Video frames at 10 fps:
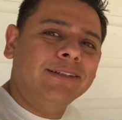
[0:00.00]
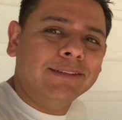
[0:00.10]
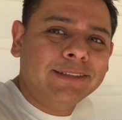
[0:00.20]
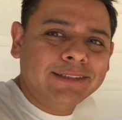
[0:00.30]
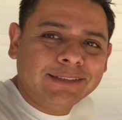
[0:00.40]

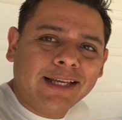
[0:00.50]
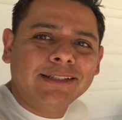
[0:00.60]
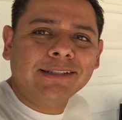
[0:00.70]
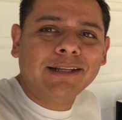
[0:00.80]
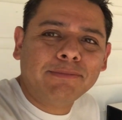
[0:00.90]
is a
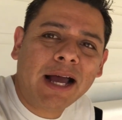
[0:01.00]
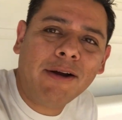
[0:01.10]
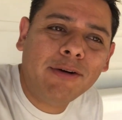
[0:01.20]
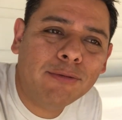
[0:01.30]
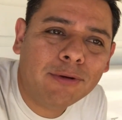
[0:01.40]
Tesla
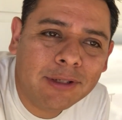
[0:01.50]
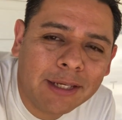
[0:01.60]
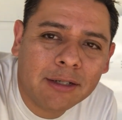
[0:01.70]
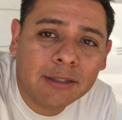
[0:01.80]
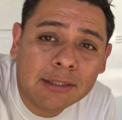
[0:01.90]
Powerwall
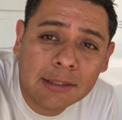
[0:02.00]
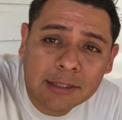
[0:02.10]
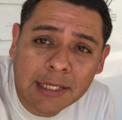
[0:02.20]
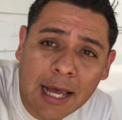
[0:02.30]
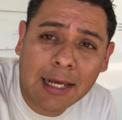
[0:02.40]
here. This is
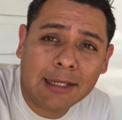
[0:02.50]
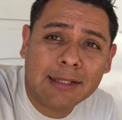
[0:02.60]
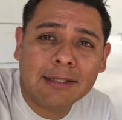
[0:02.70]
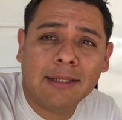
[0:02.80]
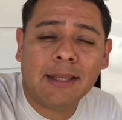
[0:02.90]
the
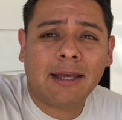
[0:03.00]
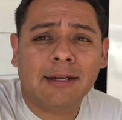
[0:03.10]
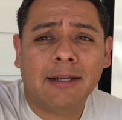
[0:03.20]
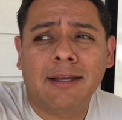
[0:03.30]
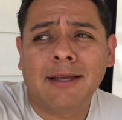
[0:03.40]
island
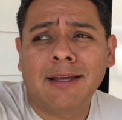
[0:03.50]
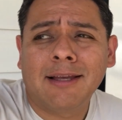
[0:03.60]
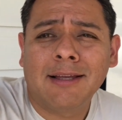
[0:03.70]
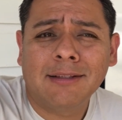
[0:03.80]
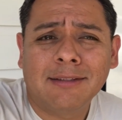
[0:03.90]
that
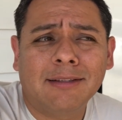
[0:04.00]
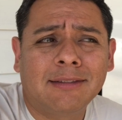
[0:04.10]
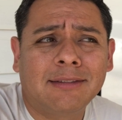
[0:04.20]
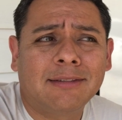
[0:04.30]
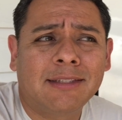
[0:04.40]

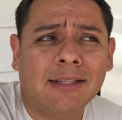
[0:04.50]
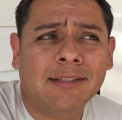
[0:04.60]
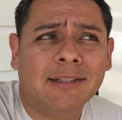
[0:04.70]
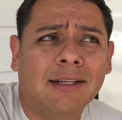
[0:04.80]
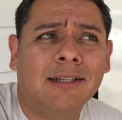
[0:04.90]

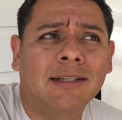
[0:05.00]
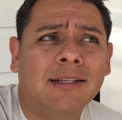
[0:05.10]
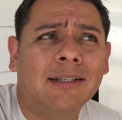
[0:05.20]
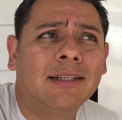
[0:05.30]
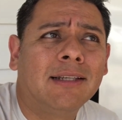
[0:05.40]
Tesla
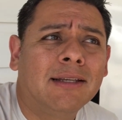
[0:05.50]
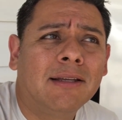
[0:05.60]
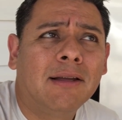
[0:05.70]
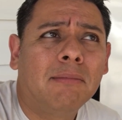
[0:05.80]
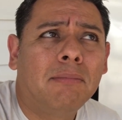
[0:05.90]

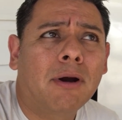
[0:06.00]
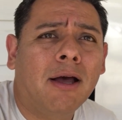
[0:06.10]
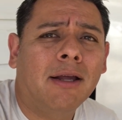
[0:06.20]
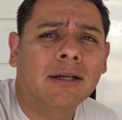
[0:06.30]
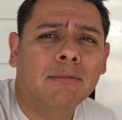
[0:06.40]

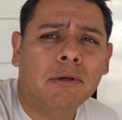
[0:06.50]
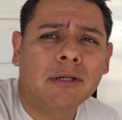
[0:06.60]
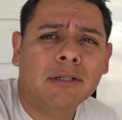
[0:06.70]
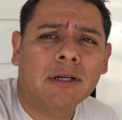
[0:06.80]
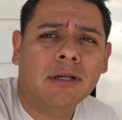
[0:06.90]
brought a
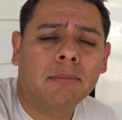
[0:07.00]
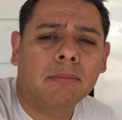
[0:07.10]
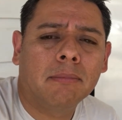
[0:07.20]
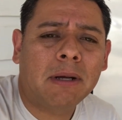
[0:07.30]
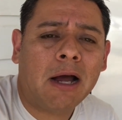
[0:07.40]
bunch of
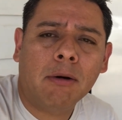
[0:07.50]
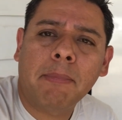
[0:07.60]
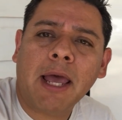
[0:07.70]
power